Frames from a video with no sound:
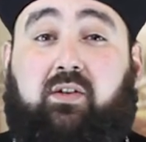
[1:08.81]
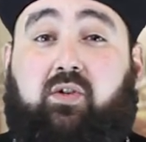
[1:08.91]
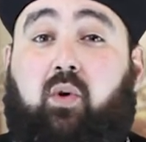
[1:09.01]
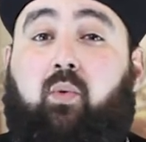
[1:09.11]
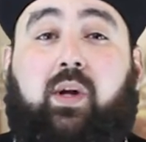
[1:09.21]

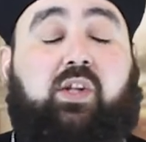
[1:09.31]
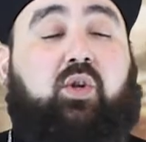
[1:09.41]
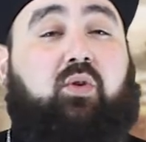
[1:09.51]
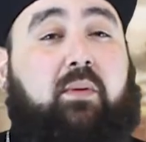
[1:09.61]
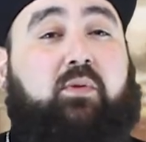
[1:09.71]
So, what
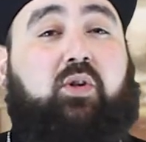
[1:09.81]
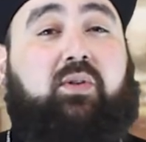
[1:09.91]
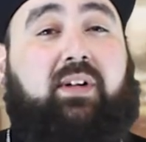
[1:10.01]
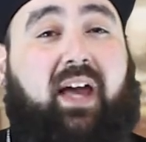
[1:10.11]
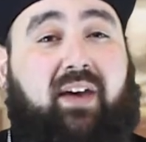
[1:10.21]

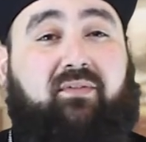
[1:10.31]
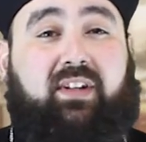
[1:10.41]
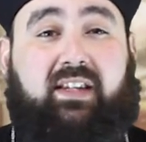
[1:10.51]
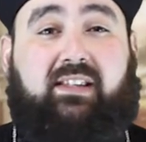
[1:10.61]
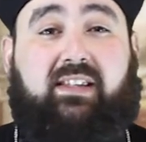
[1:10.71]
scriptural
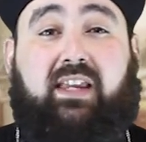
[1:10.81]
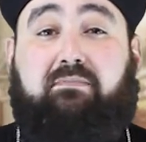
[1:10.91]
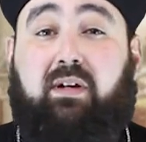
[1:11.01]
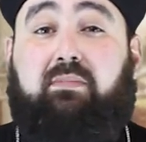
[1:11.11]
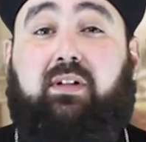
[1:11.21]
evidence
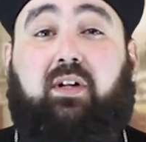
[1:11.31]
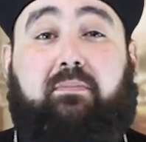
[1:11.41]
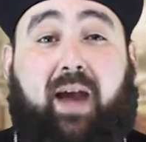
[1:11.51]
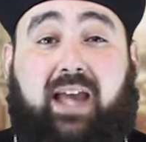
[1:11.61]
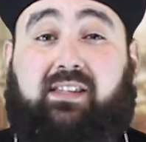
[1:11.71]
and biblical
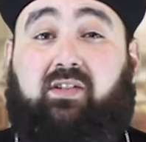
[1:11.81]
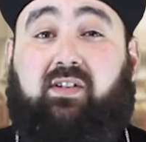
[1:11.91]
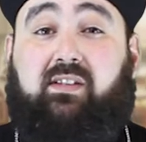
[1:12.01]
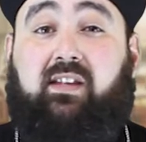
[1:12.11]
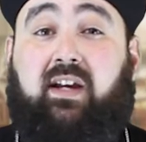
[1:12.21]

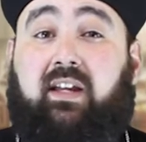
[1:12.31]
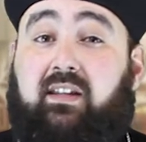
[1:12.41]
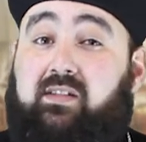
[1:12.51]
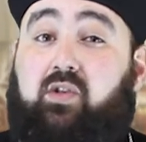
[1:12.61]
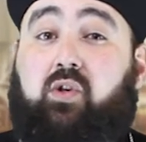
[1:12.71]
passages
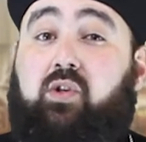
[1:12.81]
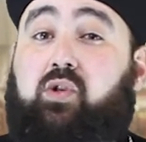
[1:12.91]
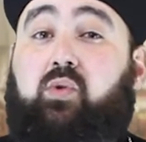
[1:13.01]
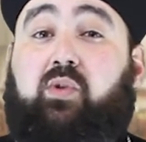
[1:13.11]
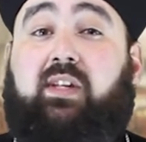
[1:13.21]
does the
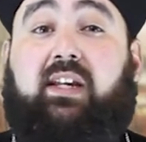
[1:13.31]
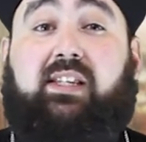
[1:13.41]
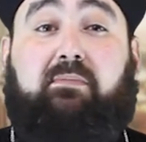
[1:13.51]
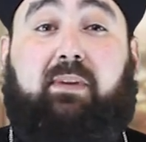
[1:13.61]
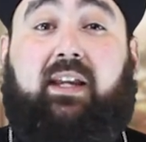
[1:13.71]
church use to
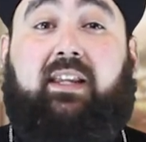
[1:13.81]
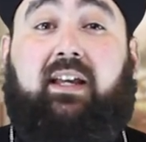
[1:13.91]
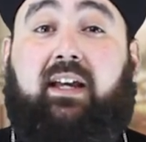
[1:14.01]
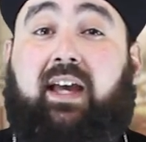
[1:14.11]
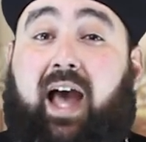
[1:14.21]
explain